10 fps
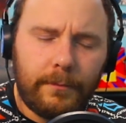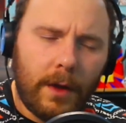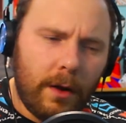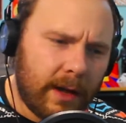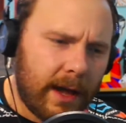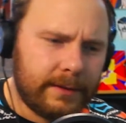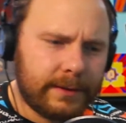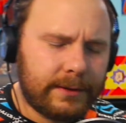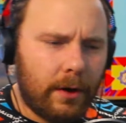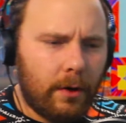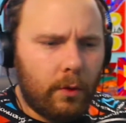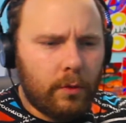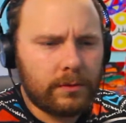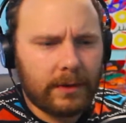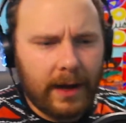Okay, so
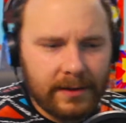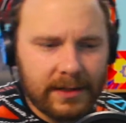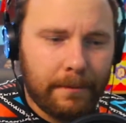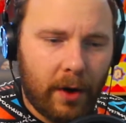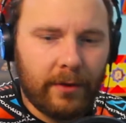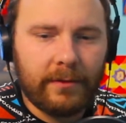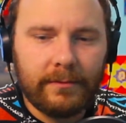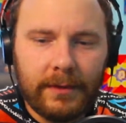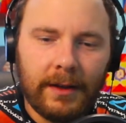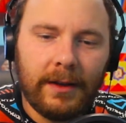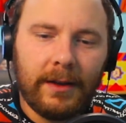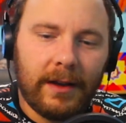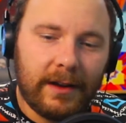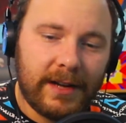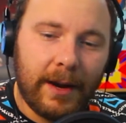kind of some modern,
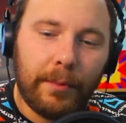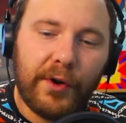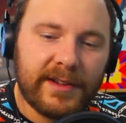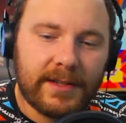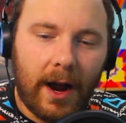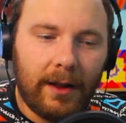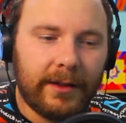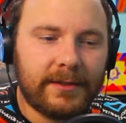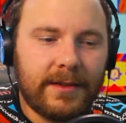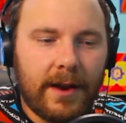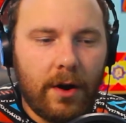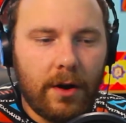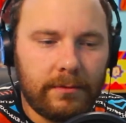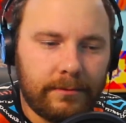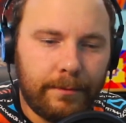contemporary stylings
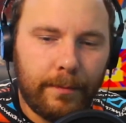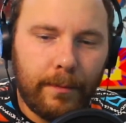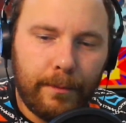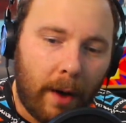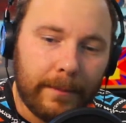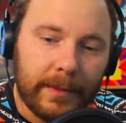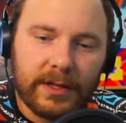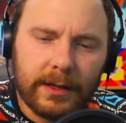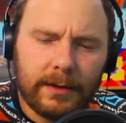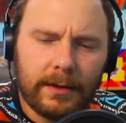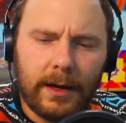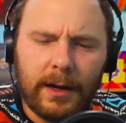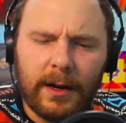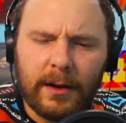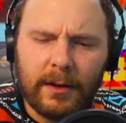there, pop music
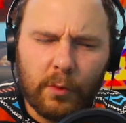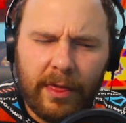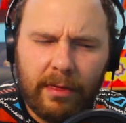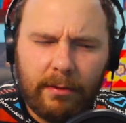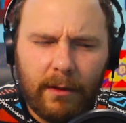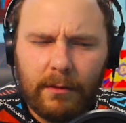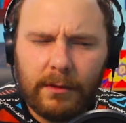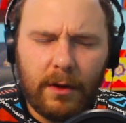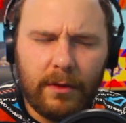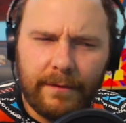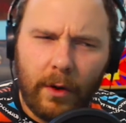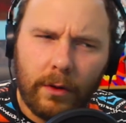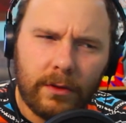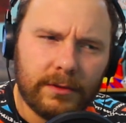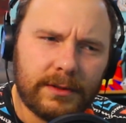uh, with you know the
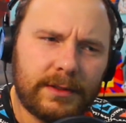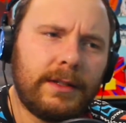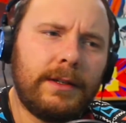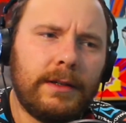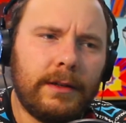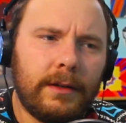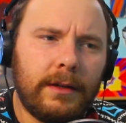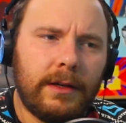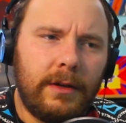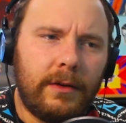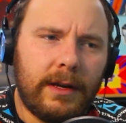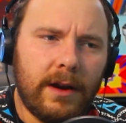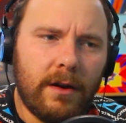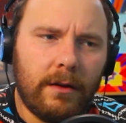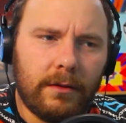vocals. You can
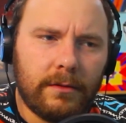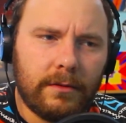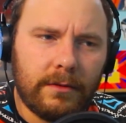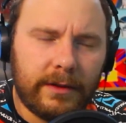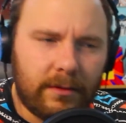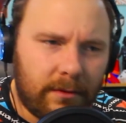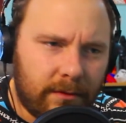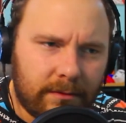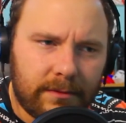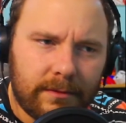hear a little